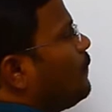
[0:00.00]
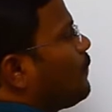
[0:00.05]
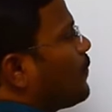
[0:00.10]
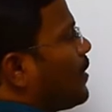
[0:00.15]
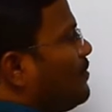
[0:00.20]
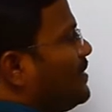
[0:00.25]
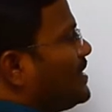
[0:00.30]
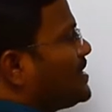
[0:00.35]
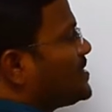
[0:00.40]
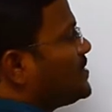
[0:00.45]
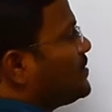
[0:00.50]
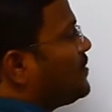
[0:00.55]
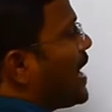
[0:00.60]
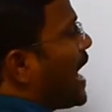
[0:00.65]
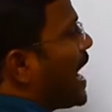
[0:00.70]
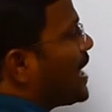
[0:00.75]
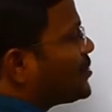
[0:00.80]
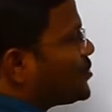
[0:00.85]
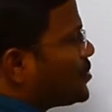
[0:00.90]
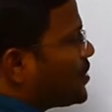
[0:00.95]
from its
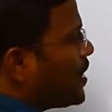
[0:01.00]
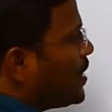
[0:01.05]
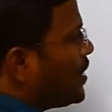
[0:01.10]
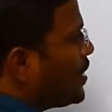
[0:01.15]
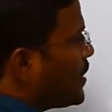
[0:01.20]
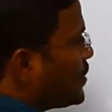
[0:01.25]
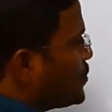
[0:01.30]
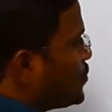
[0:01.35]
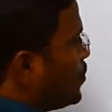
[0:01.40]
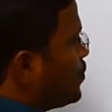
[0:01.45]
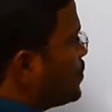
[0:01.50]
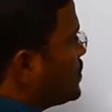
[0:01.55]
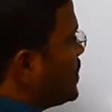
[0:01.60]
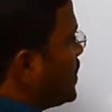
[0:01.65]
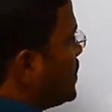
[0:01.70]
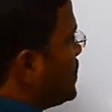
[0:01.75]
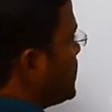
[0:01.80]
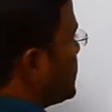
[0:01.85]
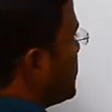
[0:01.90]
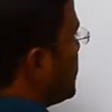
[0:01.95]
natural
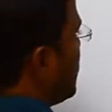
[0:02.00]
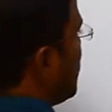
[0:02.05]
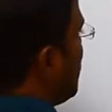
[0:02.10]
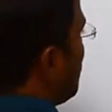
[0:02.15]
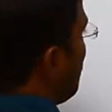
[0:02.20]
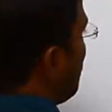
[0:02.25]
resources